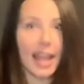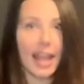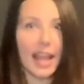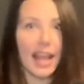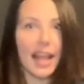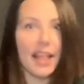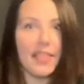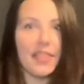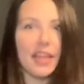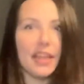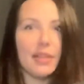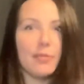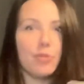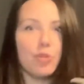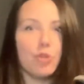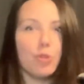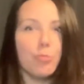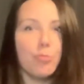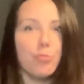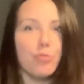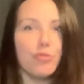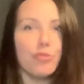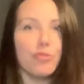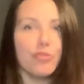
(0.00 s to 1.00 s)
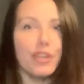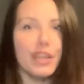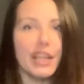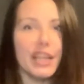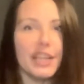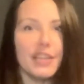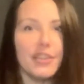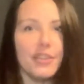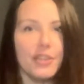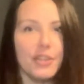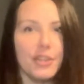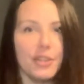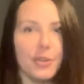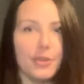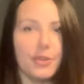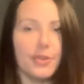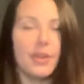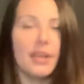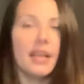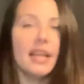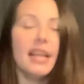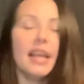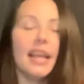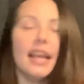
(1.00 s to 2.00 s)
and they were brand new.
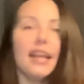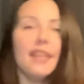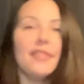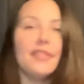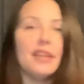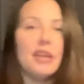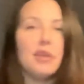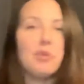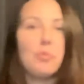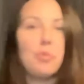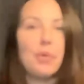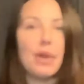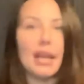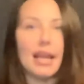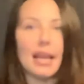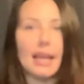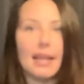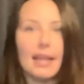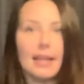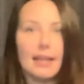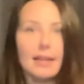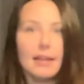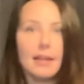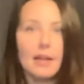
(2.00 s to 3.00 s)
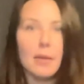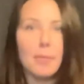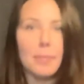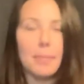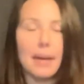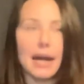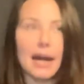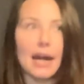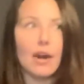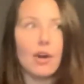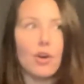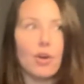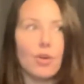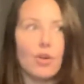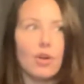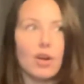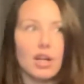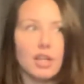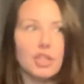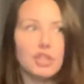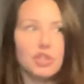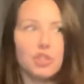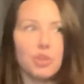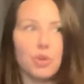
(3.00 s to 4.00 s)
And they weigh about
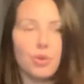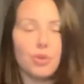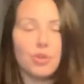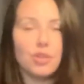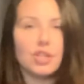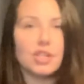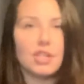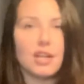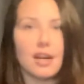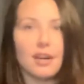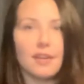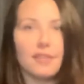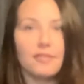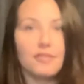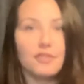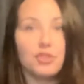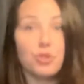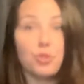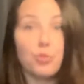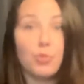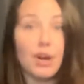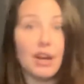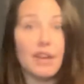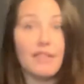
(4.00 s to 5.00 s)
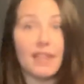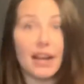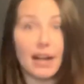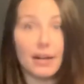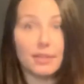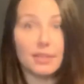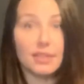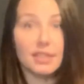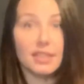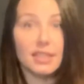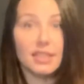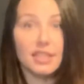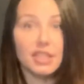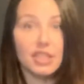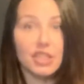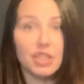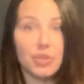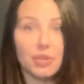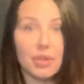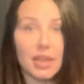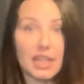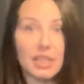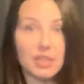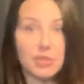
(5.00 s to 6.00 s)
a total of 12 ounces. So
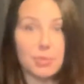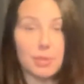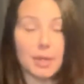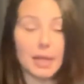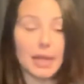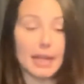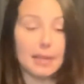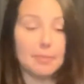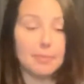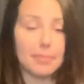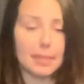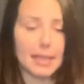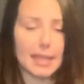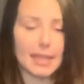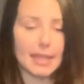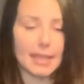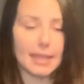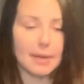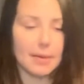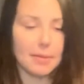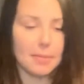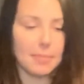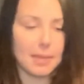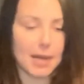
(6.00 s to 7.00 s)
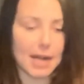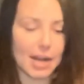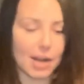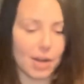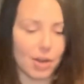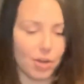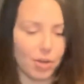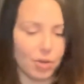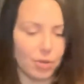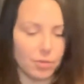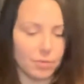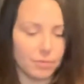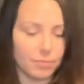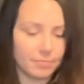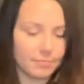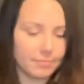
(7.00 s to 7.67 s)
guess what? I paid about